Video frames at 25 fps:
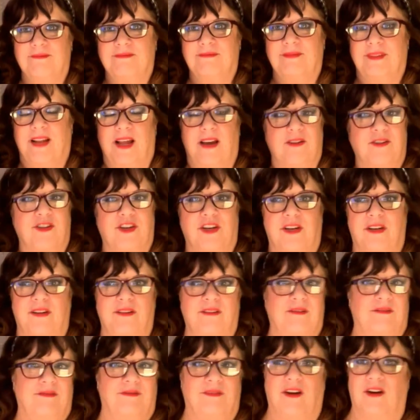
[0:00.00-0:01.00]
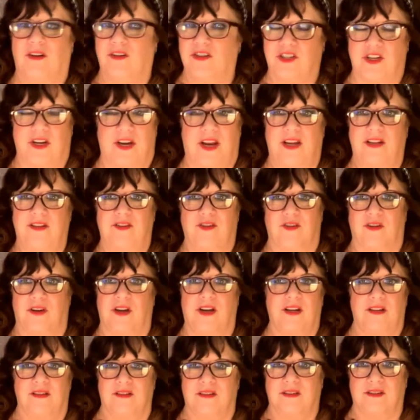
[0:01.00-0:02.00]
now she hates her
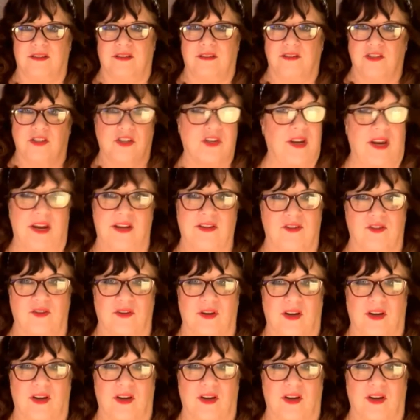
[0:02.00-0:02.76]
guts. She hates her